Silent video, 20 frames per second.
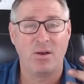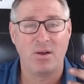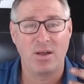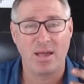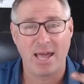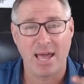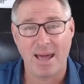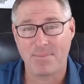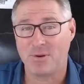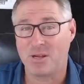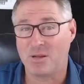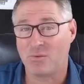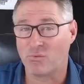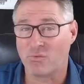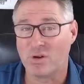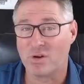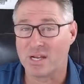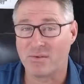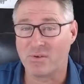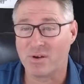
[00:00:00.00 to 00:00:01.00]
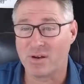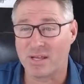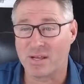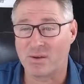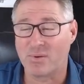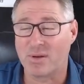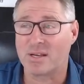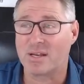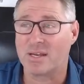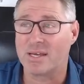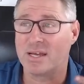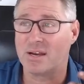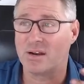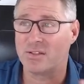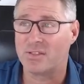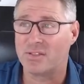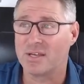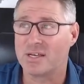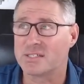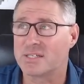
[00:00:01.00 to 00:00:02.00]
happening really, really quickly, and I
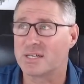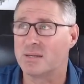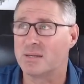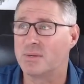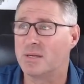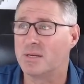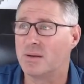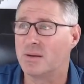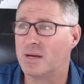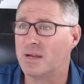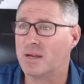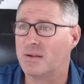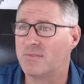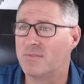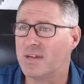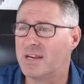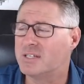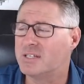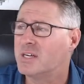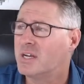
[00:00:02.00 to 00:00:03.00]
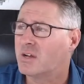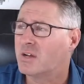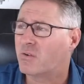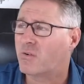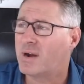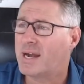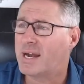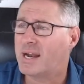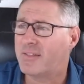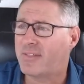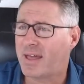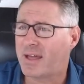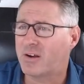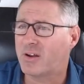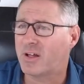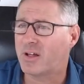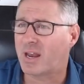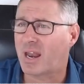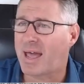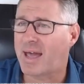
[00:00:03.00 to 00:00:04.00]
think it's going to be an advantage. Grant, are they on
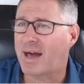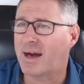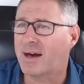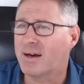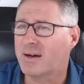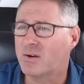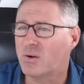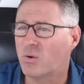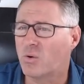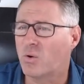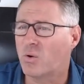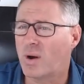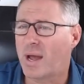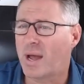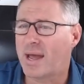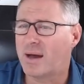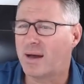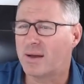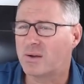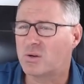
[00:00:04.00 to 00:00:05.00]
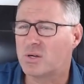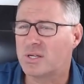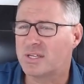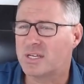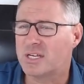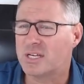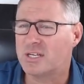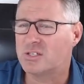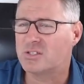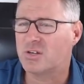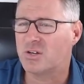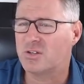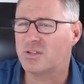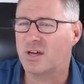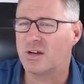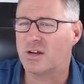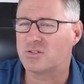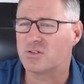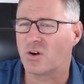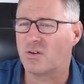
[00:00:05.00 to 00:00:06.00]
a layer, or how can you turn
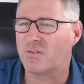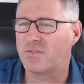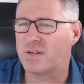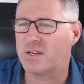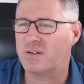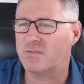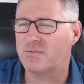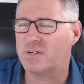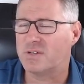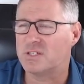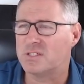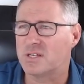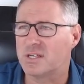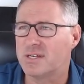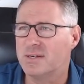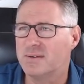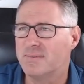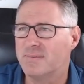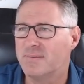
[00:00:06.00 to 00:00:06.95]
those off individually?